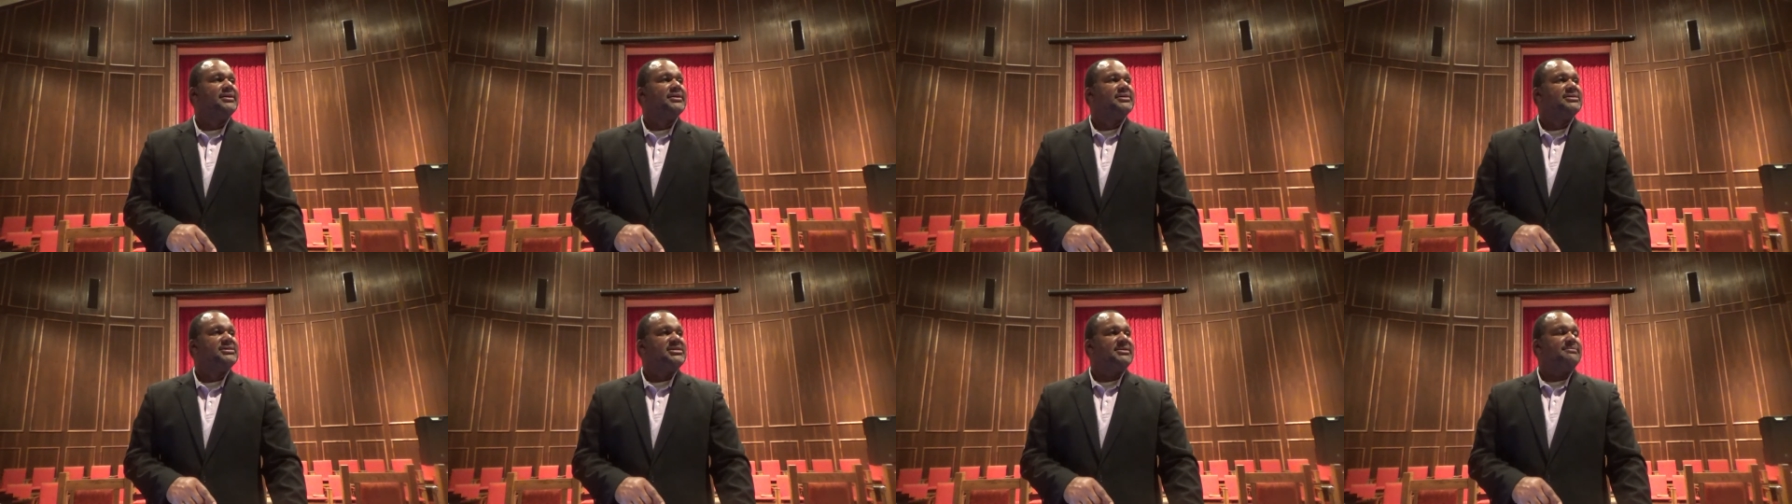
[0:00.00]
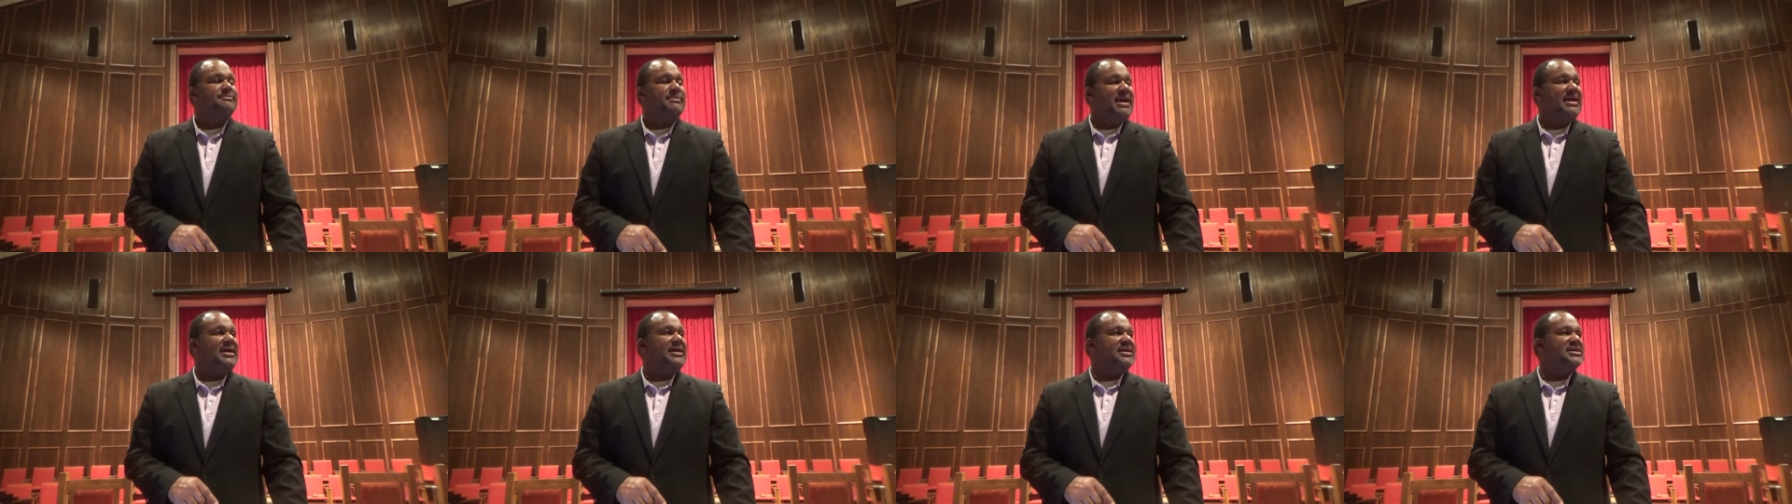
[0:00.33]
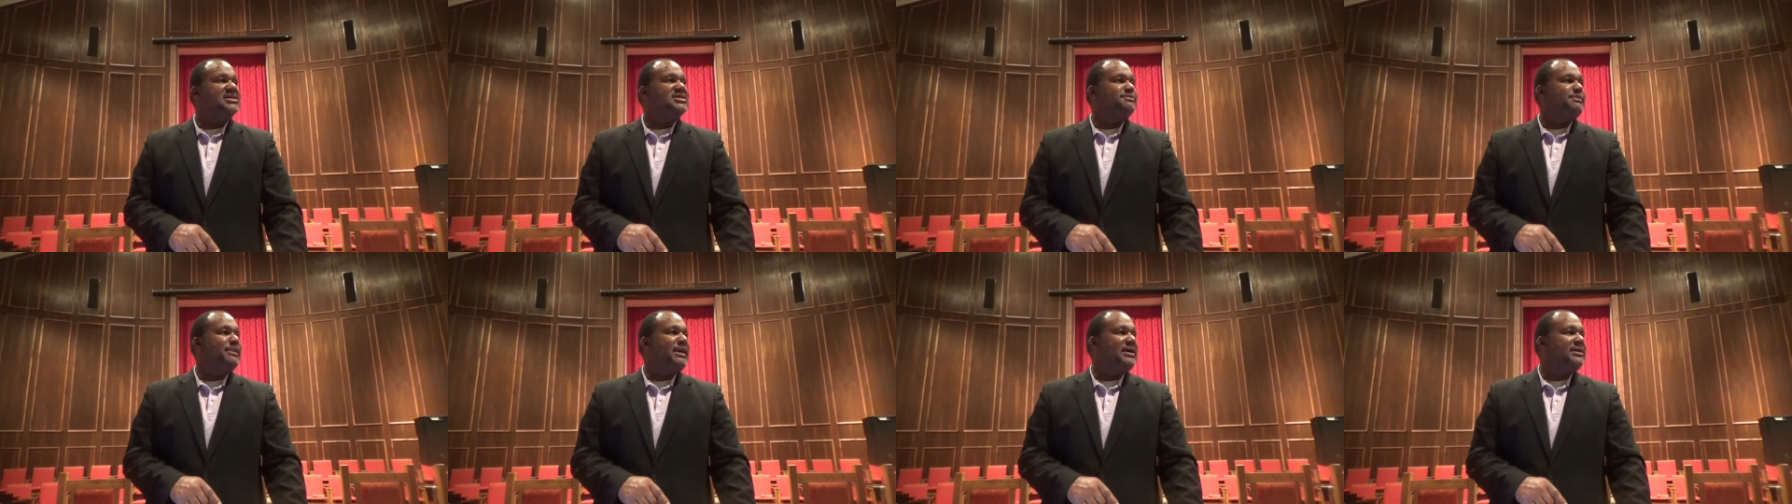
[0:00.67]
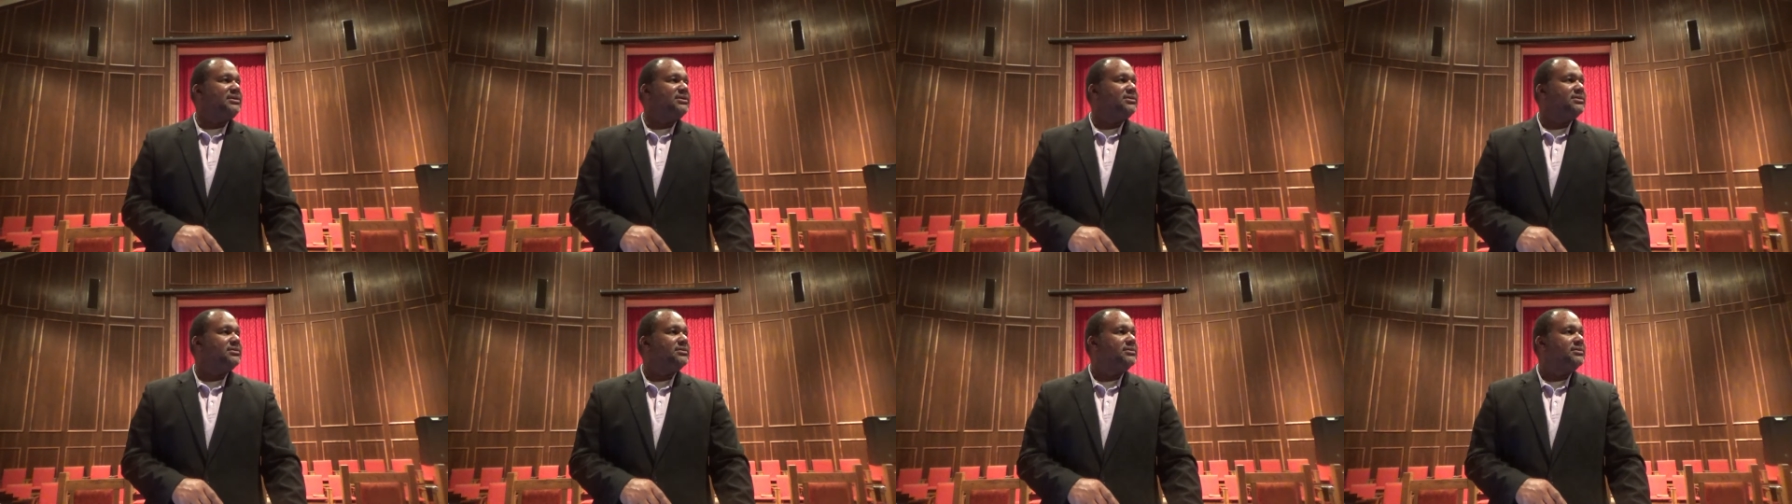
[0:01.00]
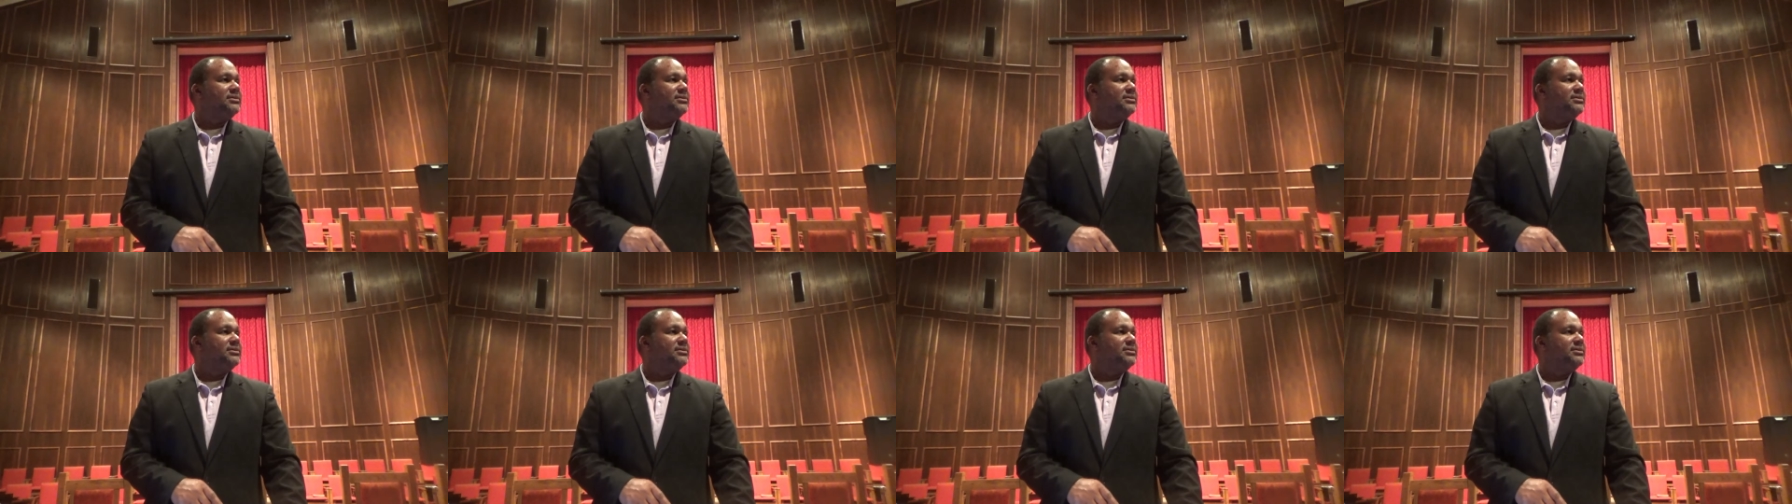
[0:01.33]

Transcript: to make us better.